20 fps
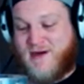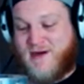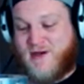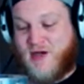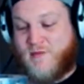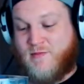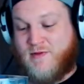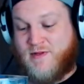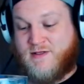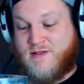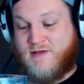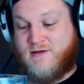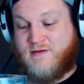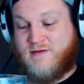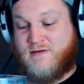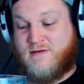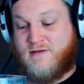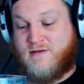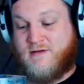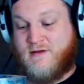goblins
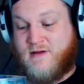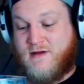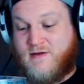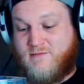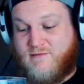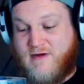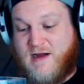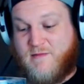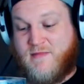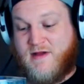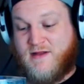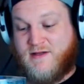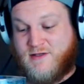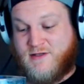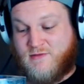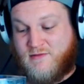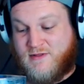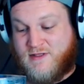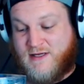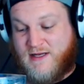and rat men,
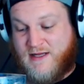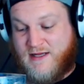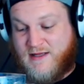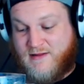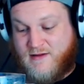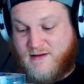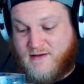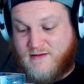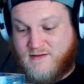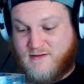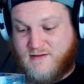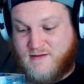so we'll delete those.